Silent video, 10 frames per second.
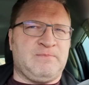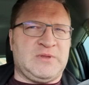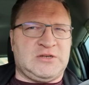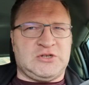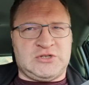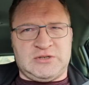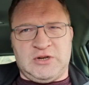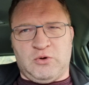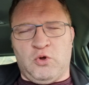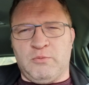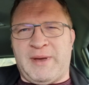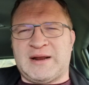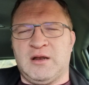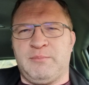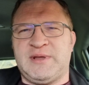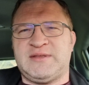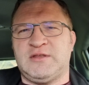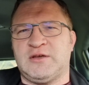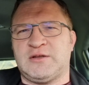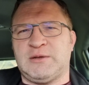They just hold back a little bit
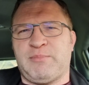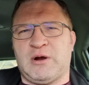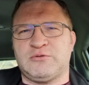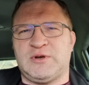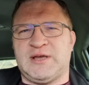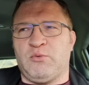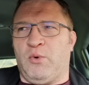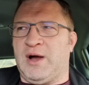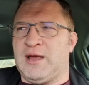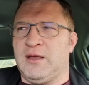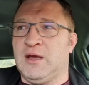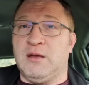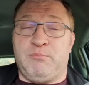the power to the head. Why?